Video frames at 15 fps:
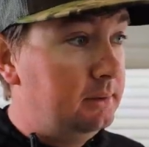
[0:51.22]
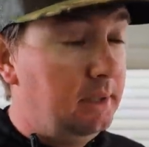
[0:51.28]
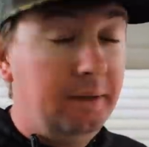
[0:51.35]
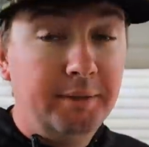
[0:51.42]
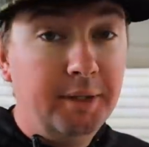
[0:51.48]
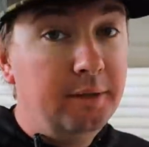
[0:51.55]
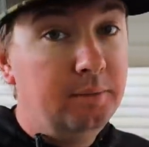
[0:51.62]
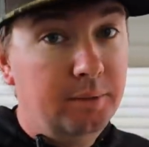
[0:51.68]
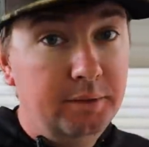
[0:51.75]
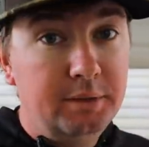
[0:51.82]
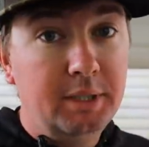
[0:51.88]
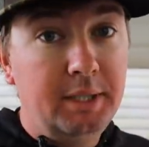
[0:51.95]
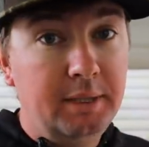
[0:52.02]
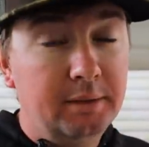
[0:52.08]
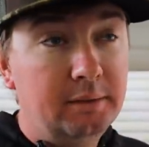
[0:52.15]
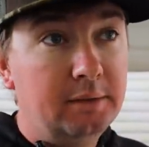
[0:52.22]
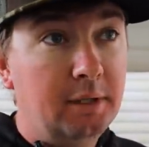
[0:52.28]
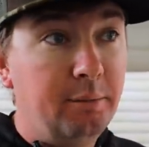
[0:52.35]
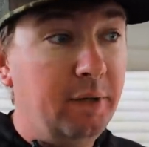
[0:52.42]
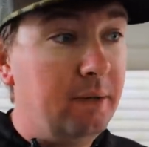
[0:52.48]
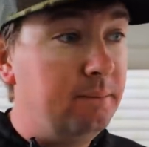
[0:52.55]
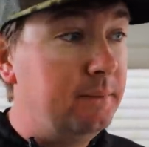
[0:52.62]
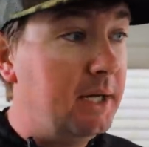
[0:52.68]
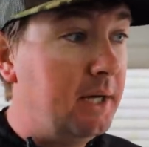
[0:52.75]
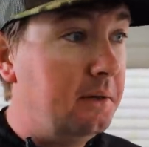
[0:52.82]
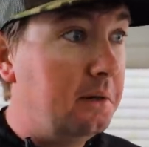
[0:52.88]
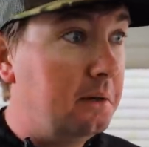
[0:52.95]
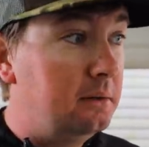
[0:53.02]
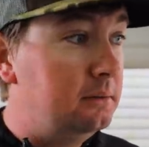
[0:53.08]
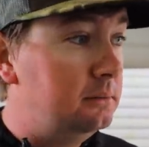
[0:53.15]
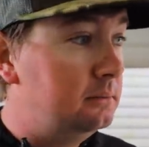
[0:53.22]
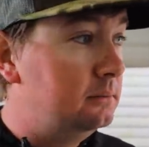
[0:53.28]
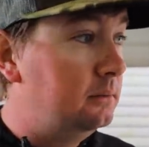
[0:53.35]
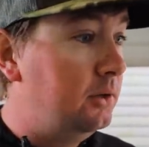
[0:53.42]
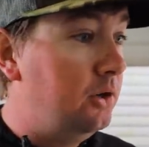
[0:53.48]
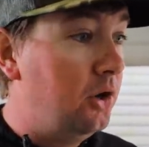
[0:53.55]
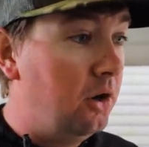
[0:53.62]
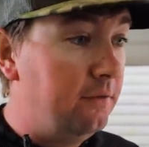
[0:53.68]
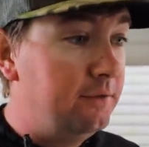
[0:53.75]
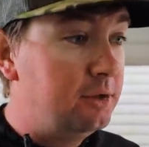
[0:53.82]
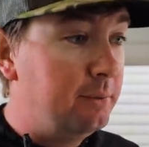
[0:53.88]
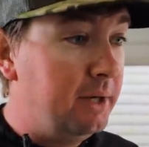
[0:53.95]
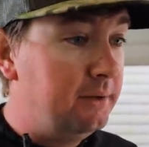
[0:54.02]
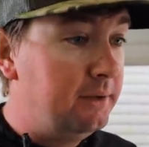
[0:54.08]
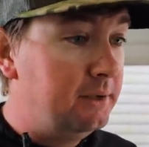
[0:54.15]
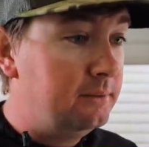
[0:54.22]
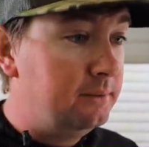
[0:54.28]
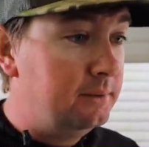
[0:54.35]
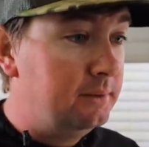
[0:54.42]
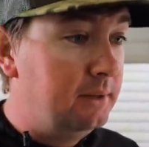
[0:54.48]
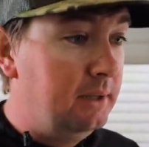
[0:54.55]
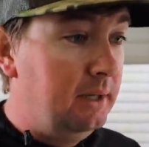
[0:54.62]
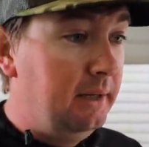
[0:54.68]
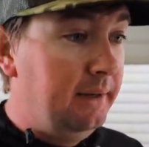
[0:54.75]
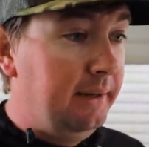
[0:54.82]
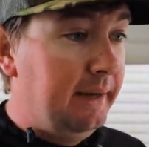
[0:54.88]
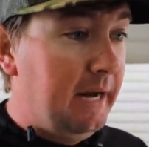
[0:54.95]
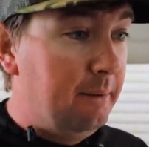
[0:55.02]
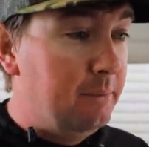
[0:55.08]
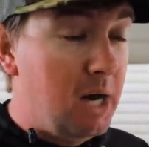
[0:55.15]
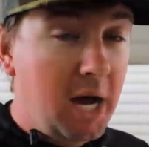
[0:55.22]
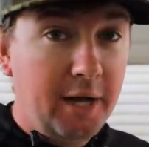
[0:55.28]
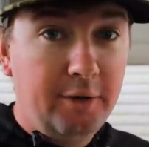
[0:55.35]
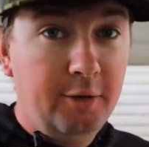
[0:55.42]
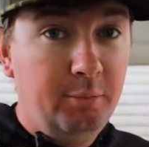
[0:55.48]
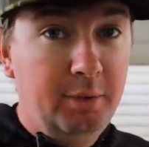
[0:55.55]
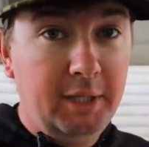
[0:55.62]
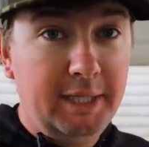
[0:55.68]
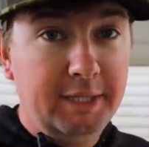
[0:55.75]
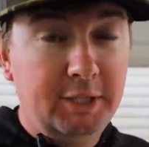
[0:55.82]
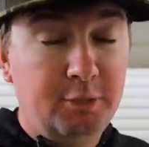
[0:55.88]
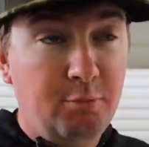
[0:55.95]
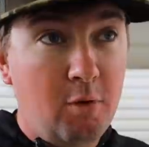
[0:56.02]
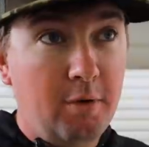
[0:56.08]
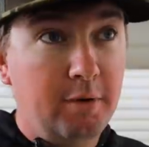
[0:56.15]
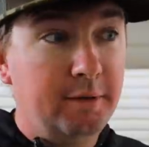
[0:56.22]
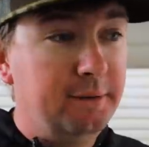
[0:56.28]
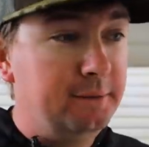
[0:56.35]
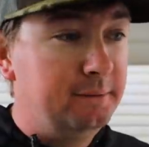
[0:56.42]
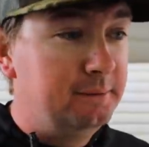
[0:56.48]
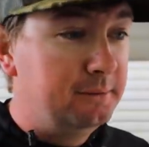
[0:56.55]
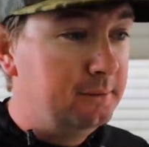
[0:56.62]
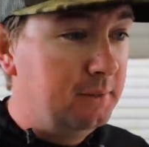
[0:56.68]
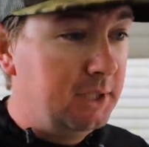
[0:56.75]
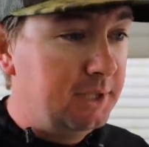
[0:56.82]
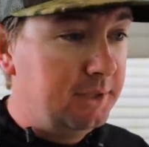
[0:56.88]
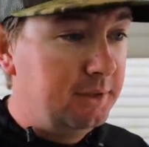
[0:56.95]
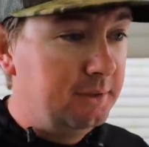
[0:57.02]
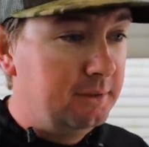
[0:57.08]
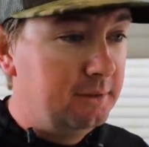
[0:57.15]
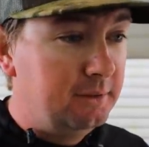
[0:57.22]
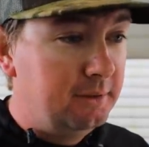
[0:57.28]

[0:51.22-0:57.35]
I don't know. We'll see. I mean, I'm kind of nervous about this one. I'm not going to play it smart, which